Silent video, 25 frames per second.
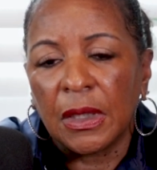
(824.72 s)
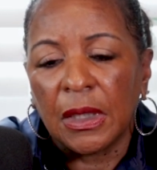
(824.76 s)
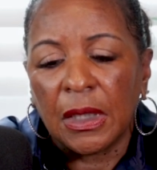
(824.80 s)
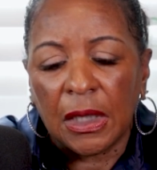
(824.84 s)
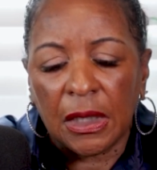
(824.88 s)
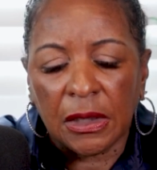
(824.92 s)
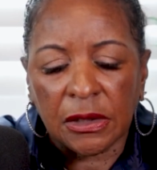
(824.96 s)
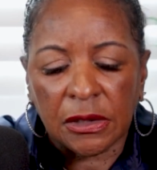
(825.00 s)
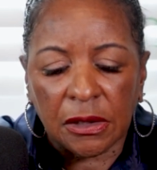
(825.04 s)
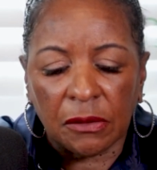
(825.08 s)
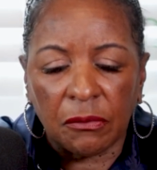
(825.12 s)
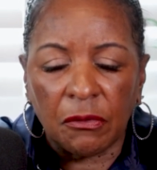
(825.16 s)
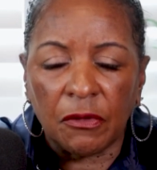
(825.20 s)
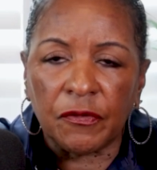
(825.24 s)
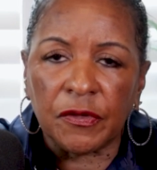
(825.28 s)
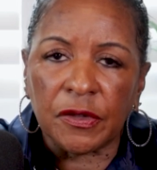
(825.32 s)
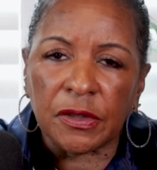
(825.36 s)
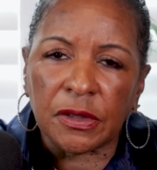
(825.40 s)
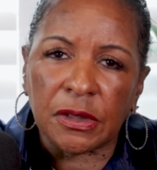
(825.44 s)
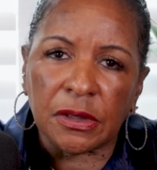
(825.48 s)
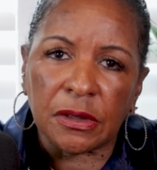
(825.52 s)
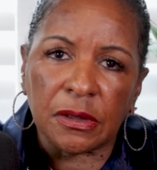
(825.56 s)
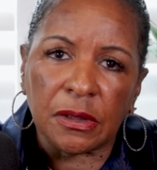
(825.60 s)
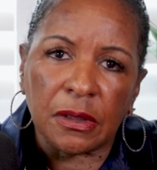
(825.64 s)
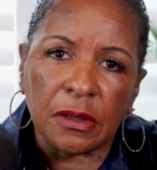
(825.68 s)
And some of
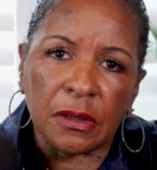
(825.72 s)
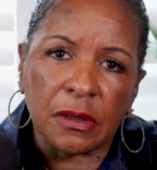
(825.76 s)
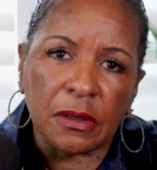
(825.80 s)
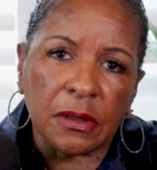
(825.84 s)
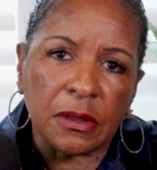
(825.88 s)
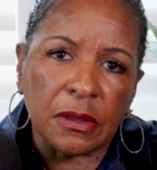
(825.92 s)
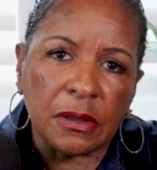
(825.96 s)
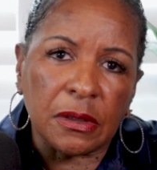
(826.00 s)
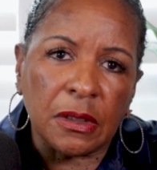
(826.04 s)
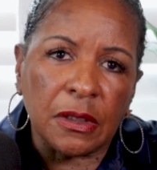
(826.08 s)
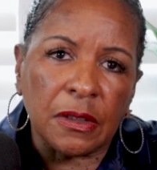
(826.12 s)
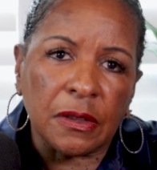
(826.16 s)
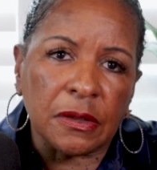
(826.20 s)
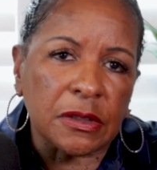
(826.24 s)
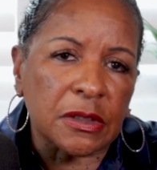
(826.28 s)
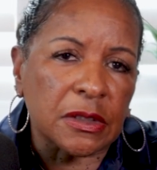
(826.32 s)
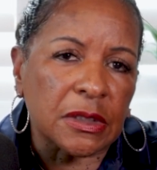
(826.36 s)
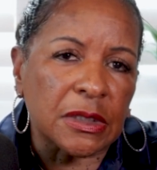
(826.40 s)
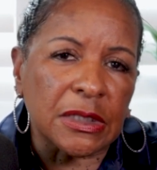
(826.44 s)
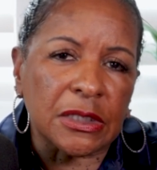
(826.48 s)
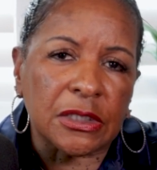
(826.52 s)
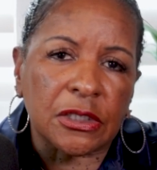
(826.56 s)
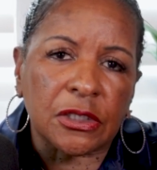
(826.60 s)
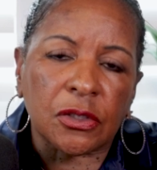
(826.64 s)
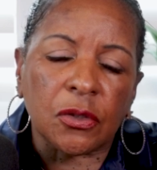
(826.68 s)
us
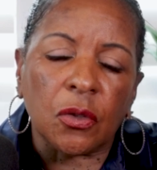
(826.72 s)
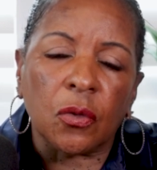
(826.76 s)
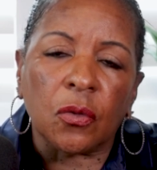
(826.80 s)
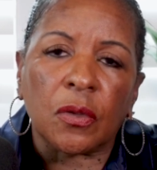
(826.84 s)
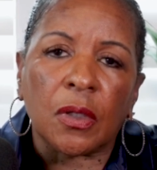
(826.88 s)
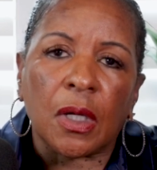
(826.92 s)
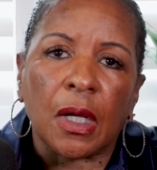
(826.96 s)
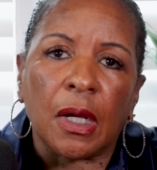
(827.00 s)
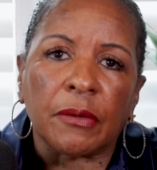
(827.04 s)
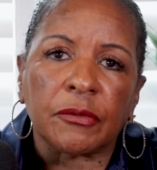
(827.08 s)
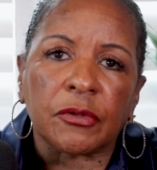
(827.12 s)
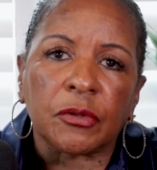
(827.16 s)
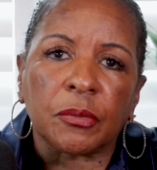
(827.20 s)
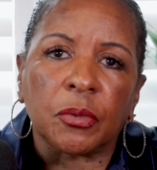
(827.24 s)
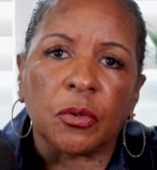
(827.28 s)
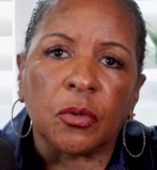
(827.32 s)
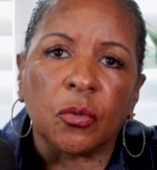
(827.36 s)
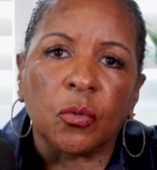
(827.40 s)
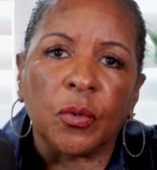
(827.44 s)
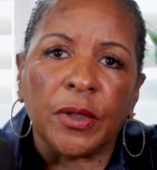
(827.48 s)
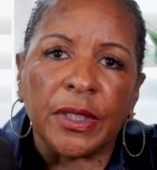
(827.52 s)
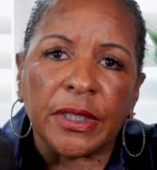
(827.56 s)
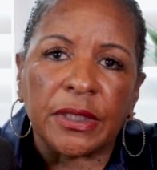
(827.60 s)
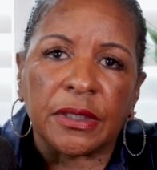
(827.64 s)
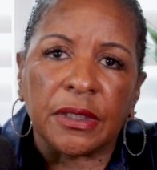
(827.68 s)
get so comfortable
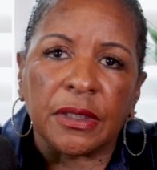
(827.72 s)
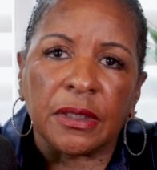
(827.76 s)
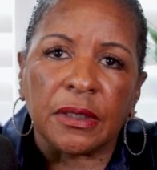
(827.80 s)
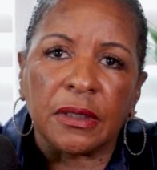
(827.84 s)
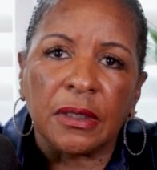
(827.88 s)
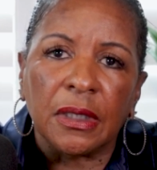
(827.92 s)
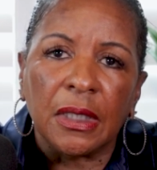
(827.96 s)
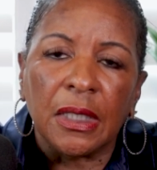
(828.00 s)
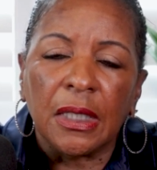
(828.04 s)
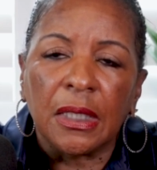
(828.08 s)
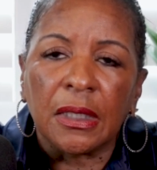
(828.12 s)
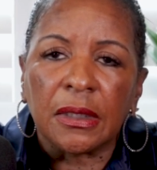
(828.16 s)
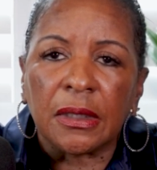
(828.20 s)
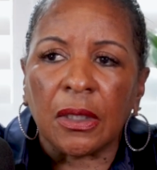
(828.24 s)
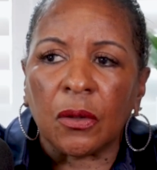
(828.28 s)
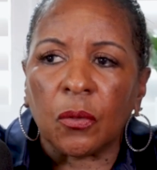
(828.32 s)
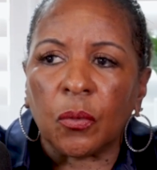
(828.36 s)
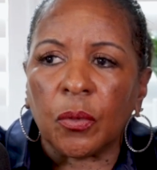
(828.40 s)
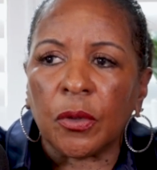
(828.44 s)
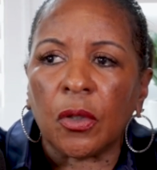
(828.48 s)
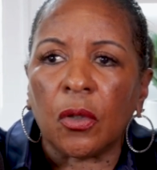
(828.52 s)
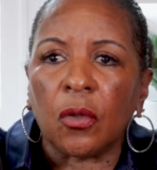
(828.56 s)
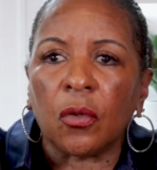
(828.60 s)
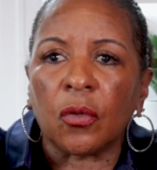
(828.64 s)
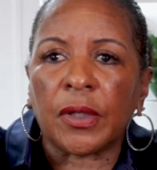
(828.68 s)
with it that
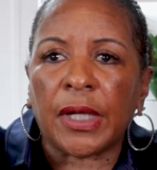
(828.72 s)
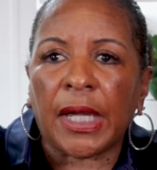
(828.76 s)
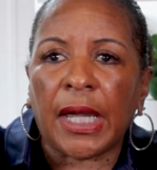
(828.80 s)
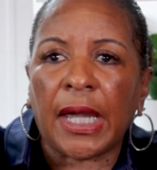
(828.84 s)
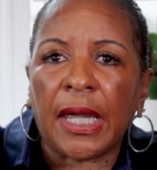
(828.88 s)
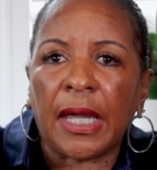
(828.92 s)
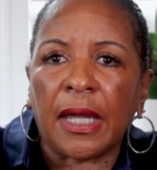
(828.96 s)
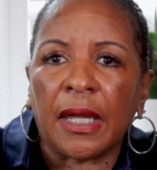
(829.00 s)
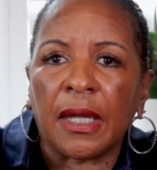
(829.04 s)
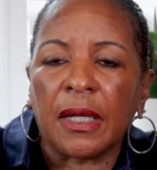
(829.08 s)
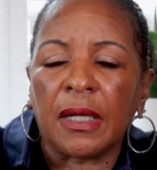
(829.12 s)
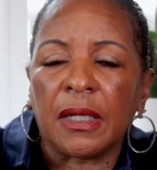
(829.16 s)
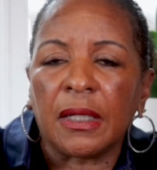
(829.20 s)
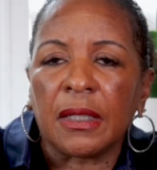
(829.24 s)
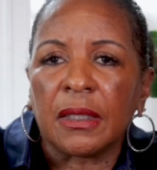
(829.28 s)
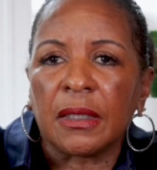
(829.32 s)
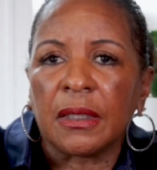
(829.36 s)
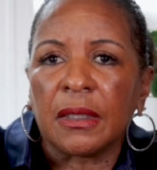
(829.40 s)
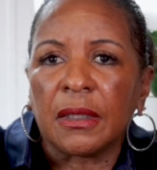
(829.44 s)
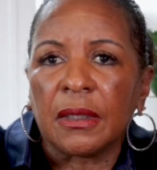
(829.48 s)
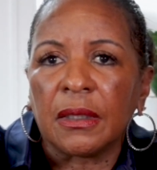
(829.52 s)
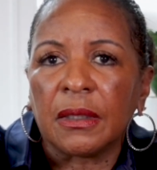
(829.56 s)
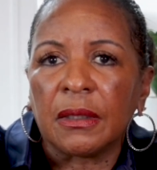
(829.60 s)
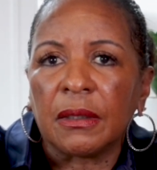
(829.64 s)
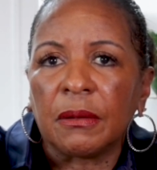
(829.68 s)
we're okay
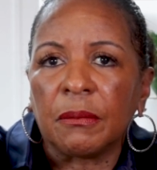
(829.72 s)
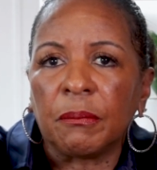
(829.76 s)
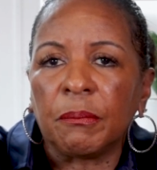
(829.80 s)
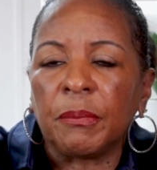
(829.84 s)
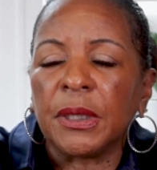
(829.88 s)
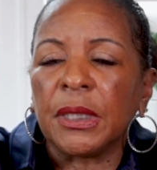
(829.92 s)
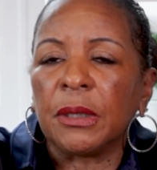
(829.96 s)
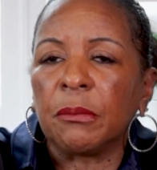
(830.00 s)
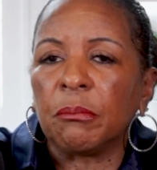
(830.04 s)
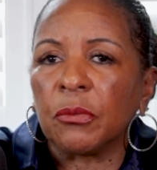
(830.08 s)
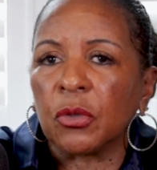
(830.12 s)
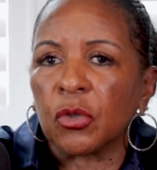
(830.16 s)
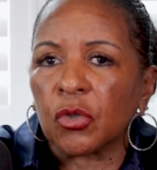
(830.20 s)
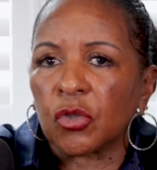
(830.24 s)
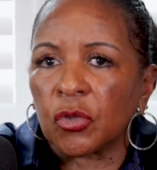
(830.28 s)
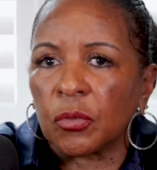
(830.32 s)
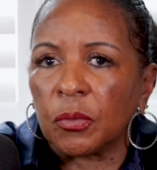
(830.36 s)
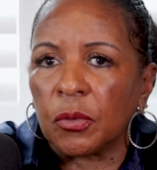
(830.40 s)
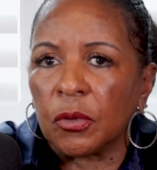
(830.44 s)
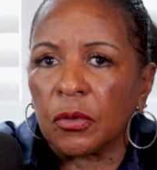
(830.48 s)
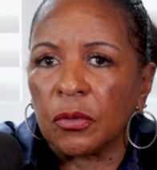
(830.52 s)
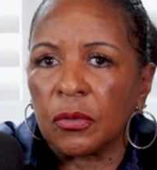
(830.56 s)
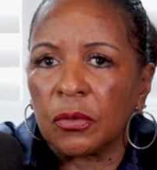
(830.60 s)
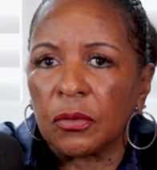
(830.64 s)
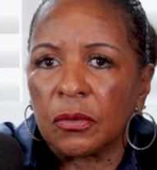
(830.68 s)
being
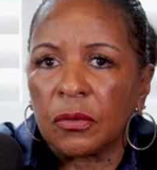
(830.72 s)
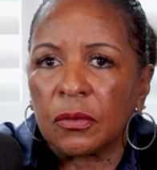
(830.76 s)
miserable.